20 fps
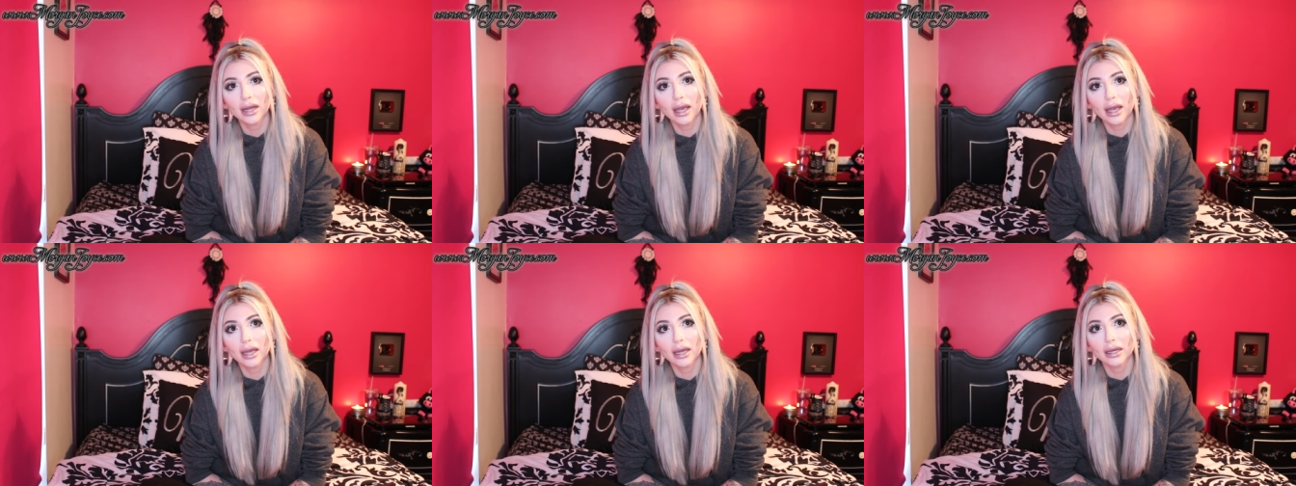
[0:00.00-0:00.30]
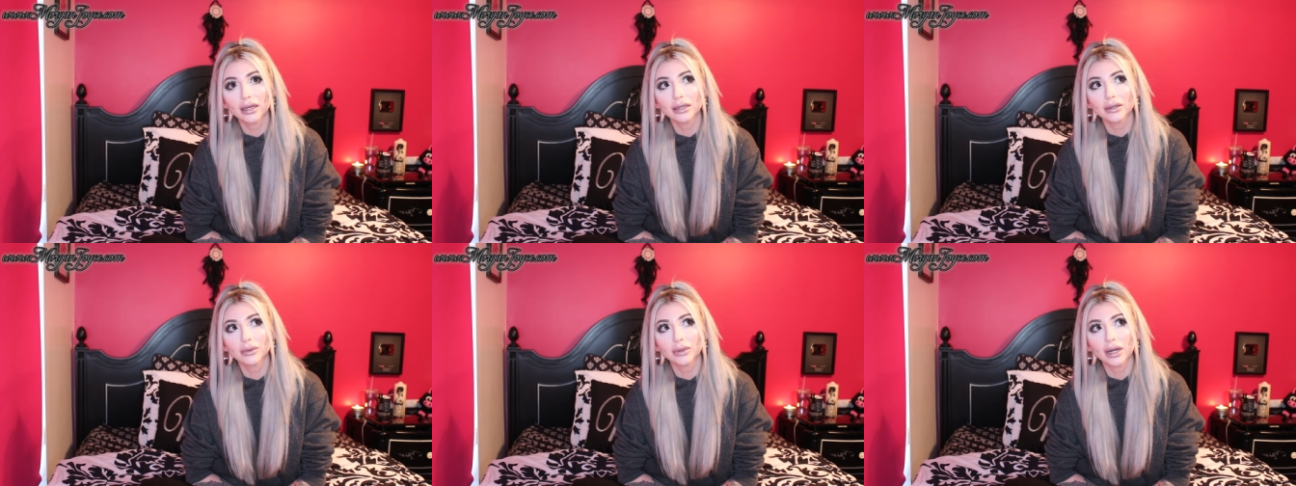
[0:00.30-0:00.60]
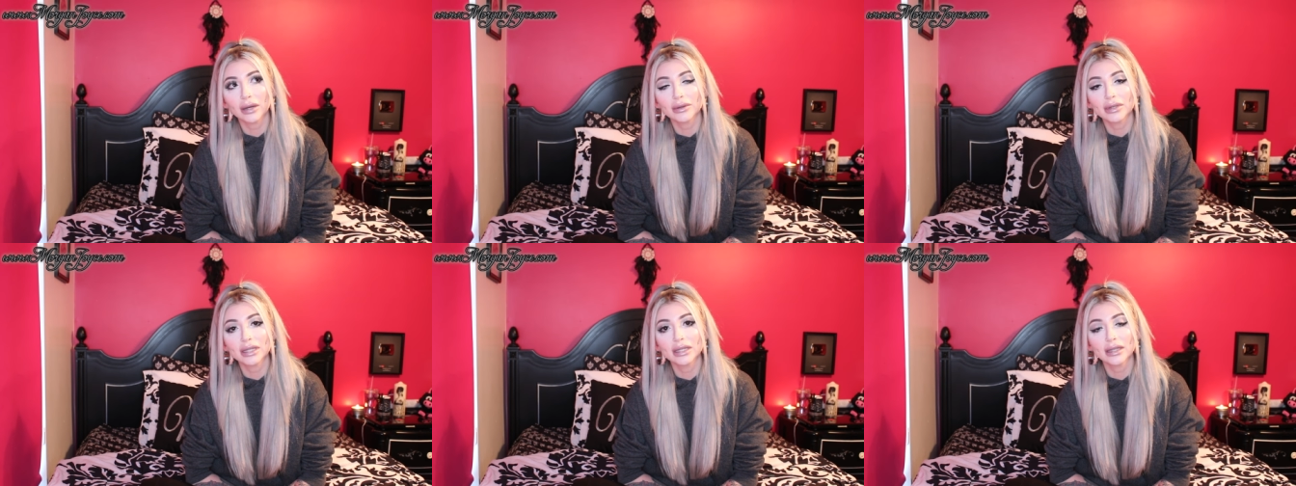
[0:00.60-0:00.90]
And when
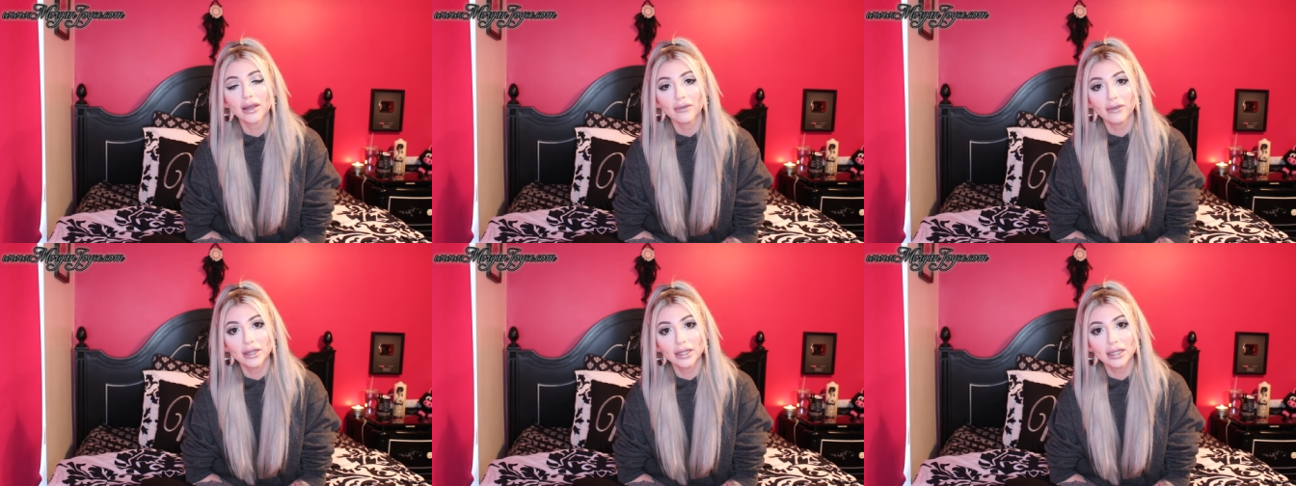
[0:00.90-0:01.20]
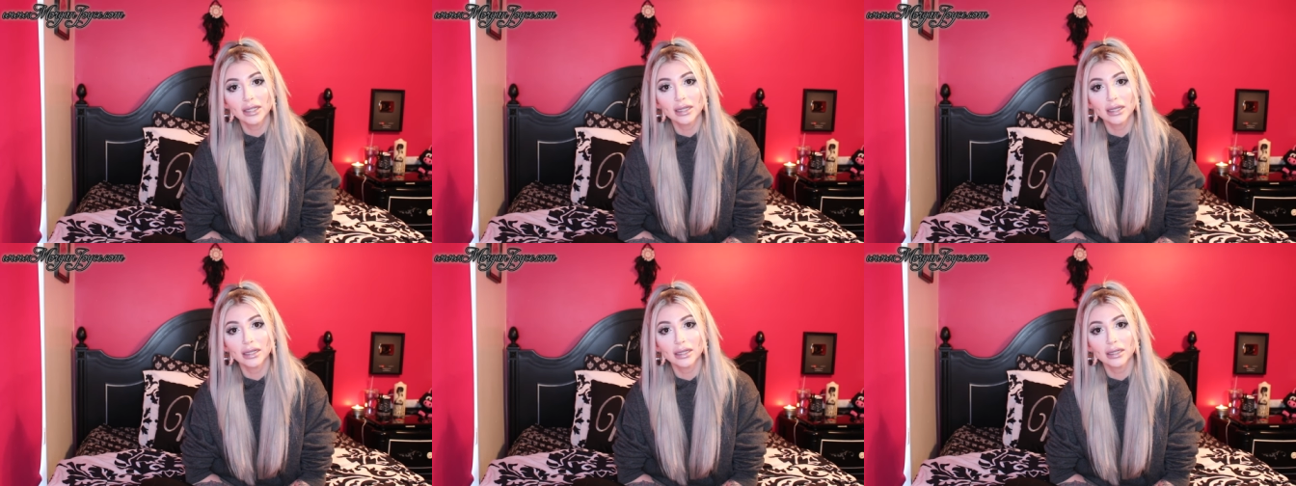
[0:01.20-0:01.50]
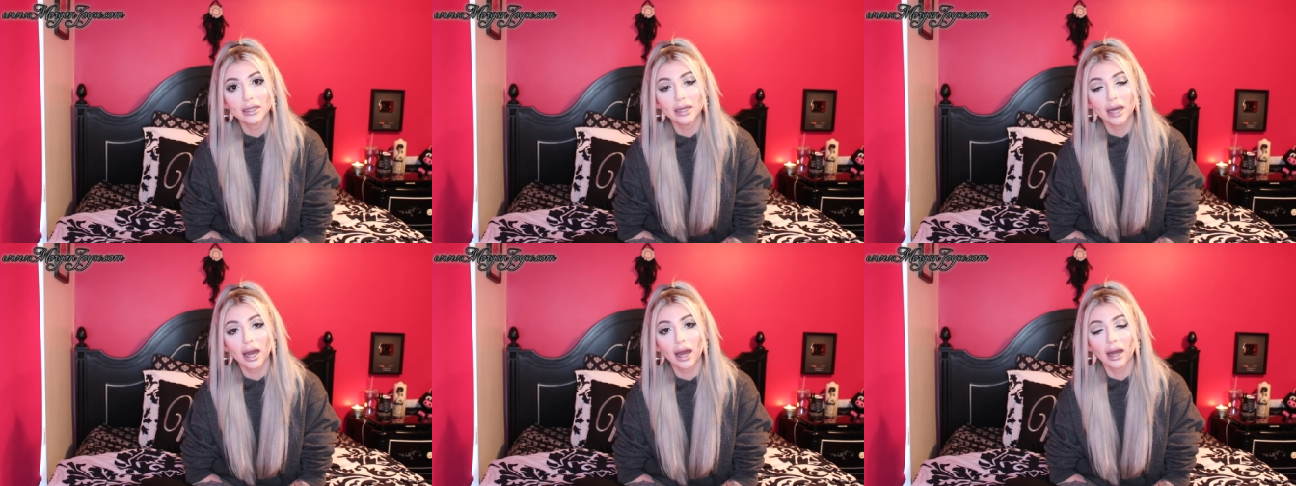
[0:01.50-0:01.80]
I was
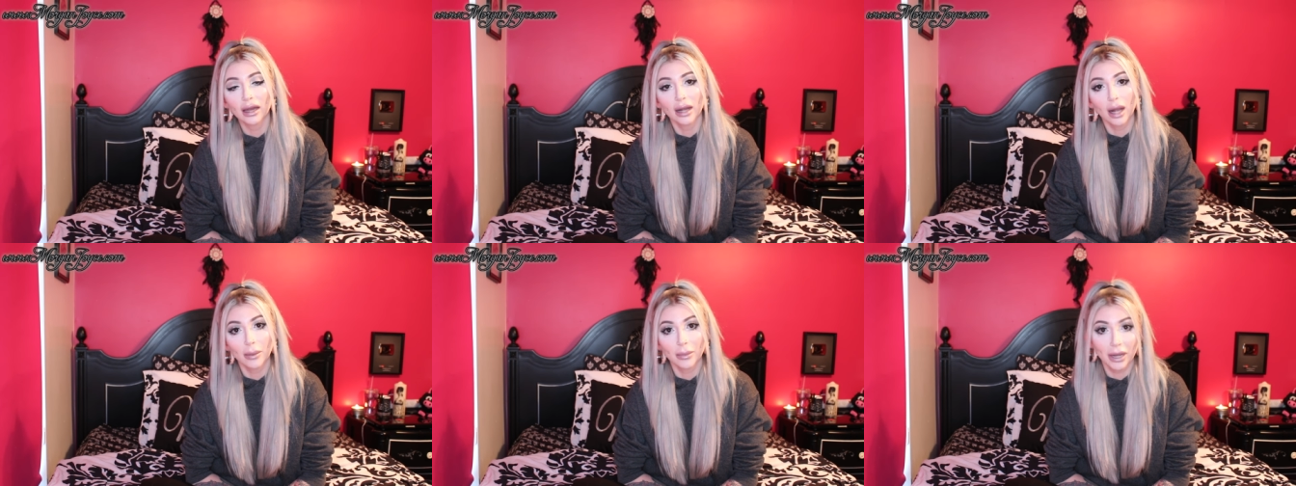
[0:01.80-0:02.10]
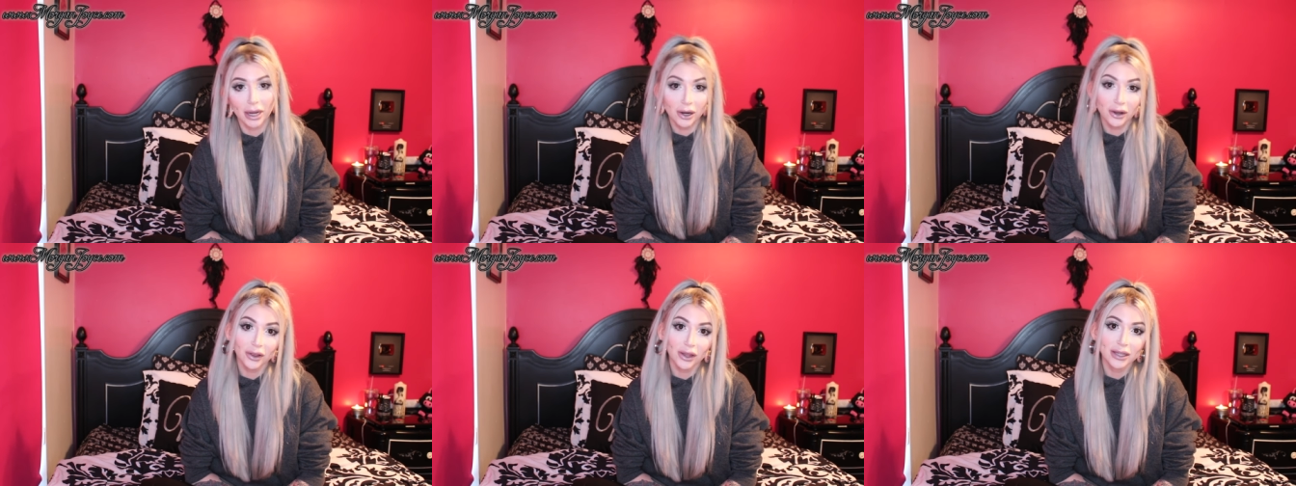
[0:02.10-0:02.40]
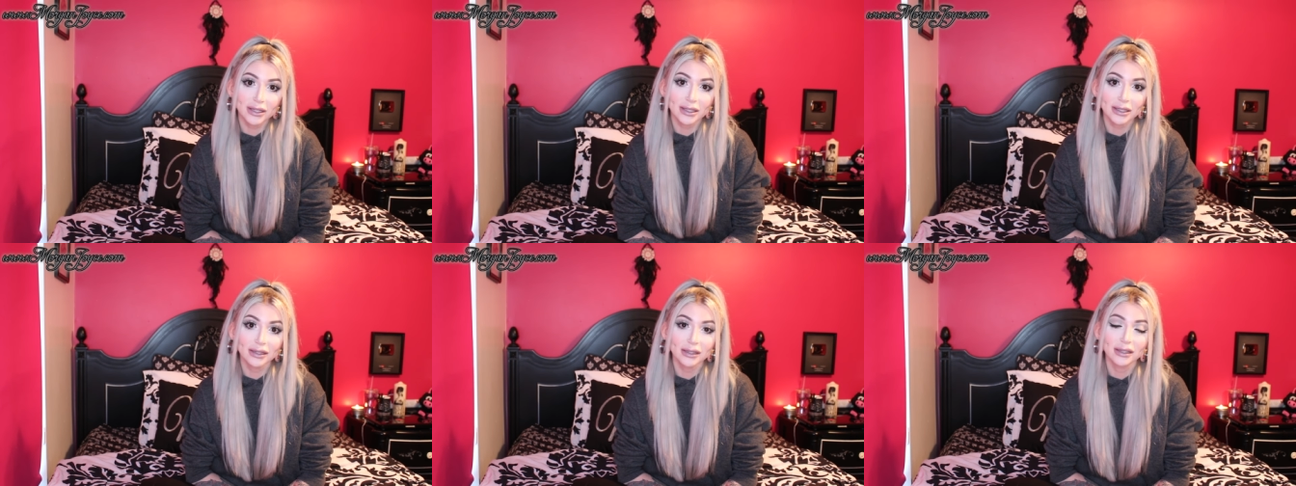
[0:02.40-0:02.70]
17, I got my hair
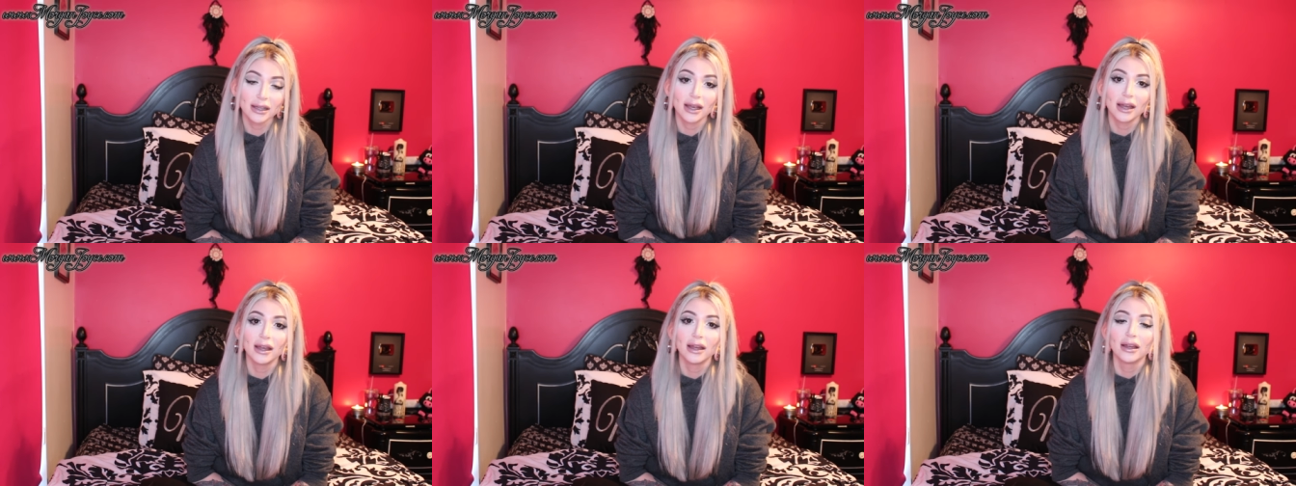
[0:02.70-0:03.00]
license.